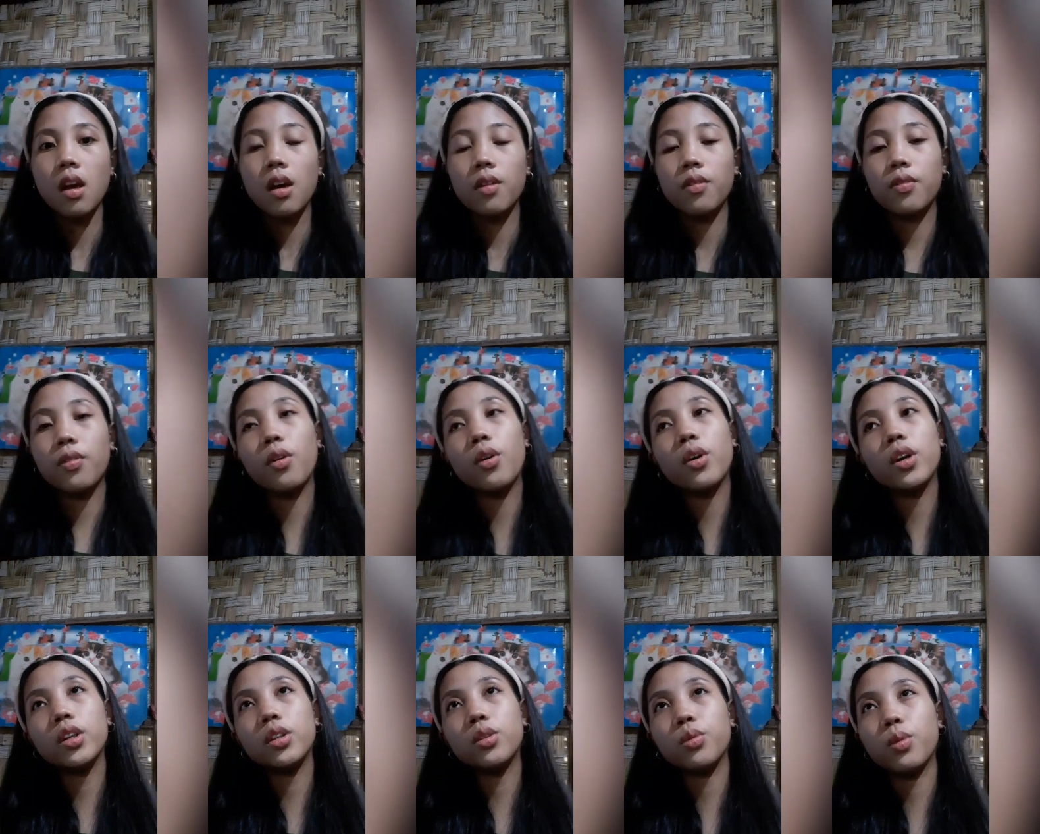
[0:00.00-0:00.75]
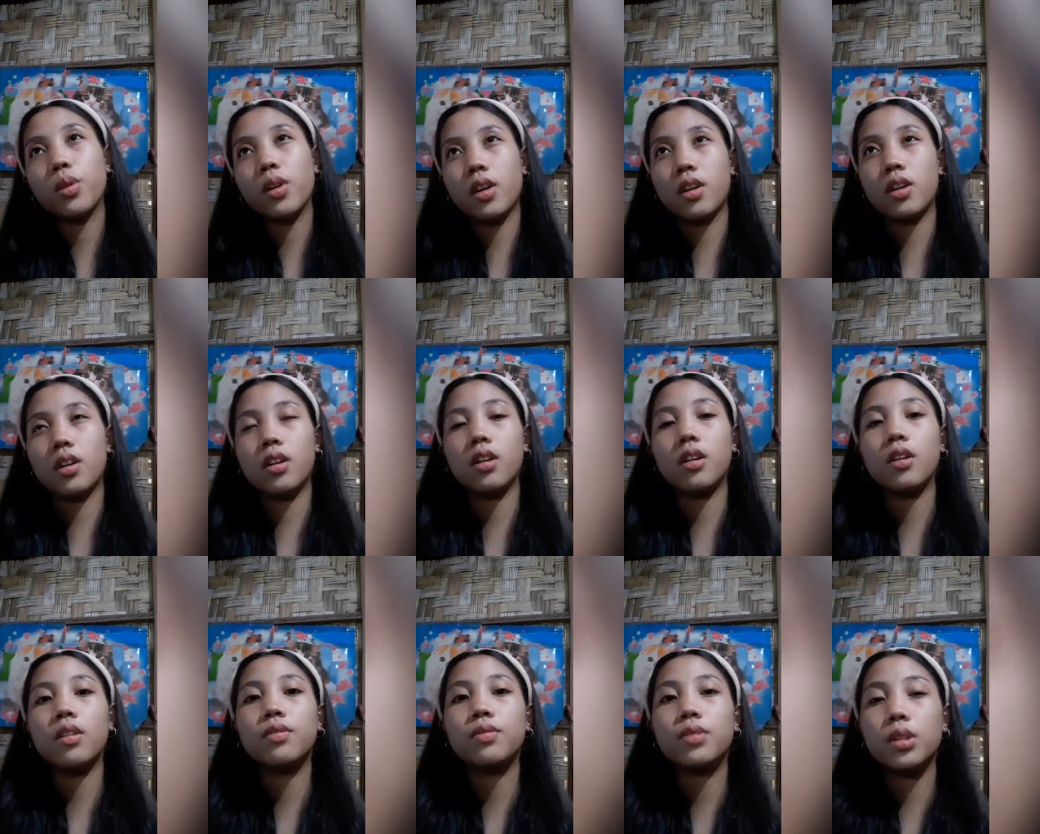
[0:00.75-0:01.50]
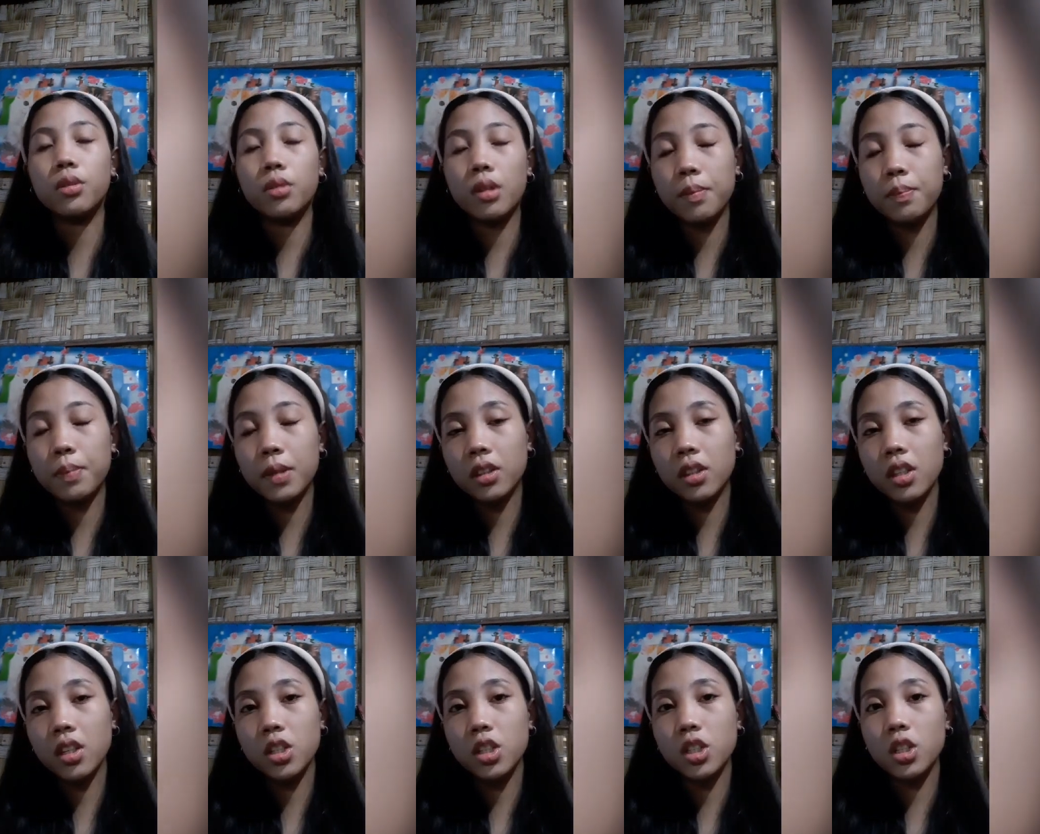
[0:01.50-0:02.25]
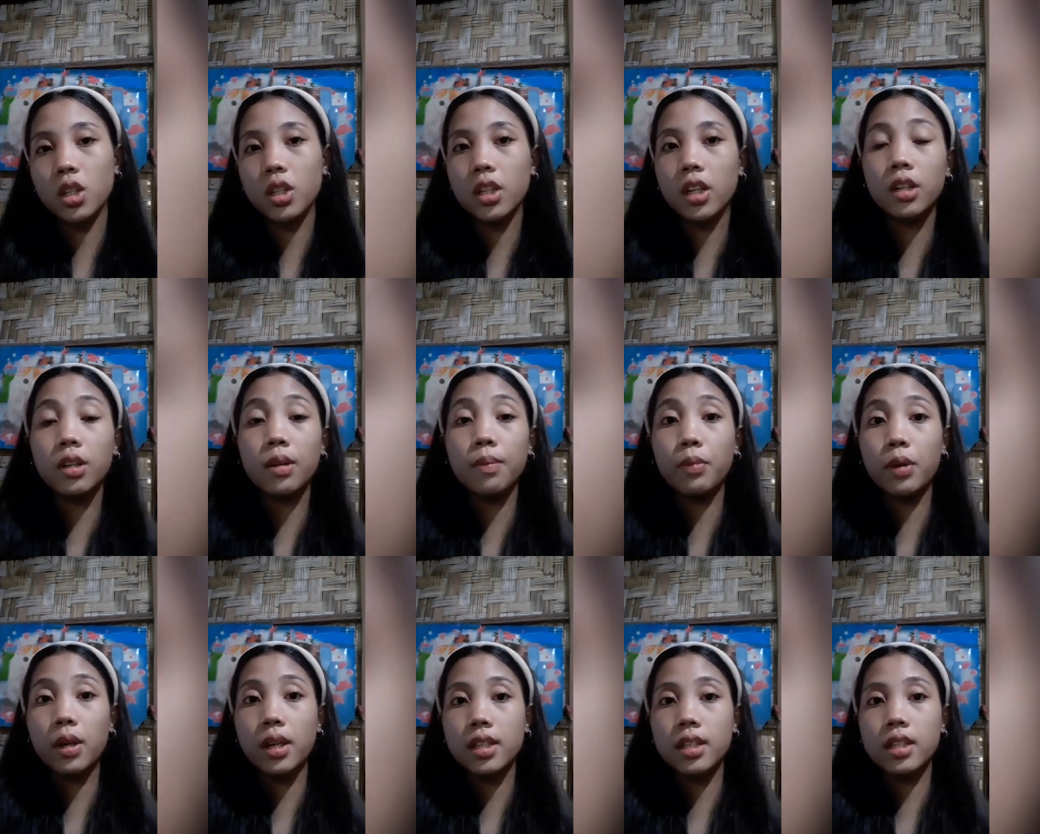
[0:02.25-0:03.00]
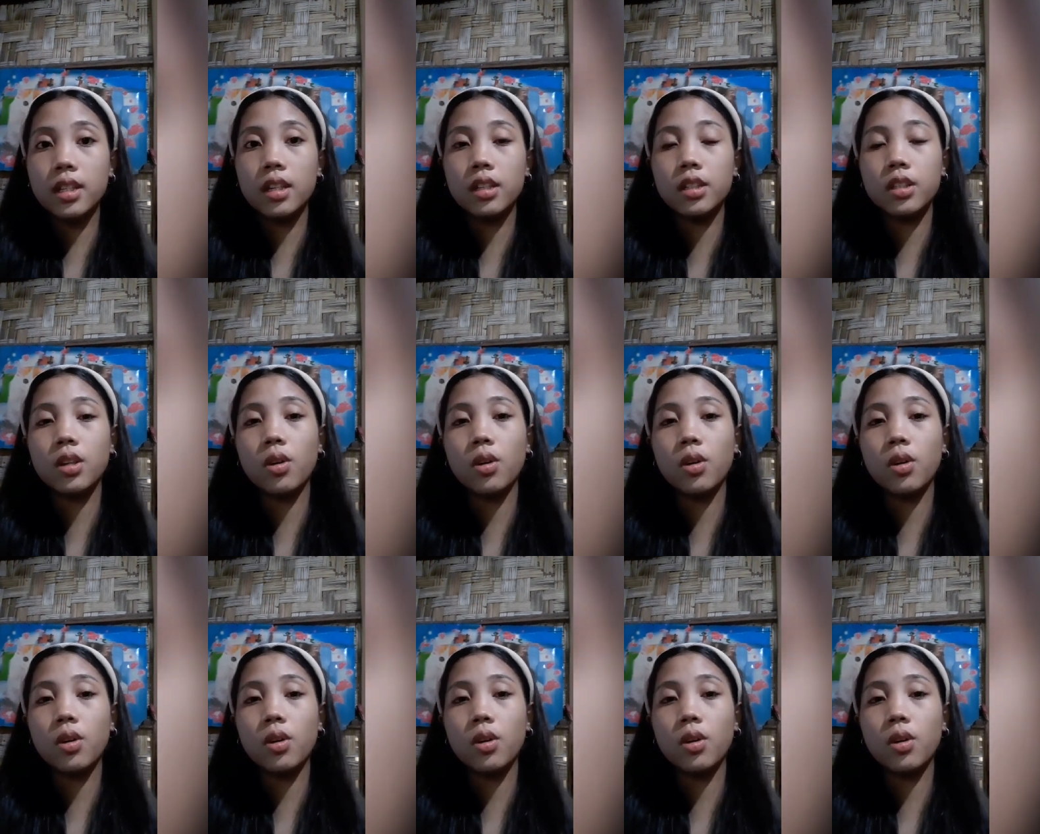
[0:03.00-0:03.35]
Fourth, we have repetition and rephrasing.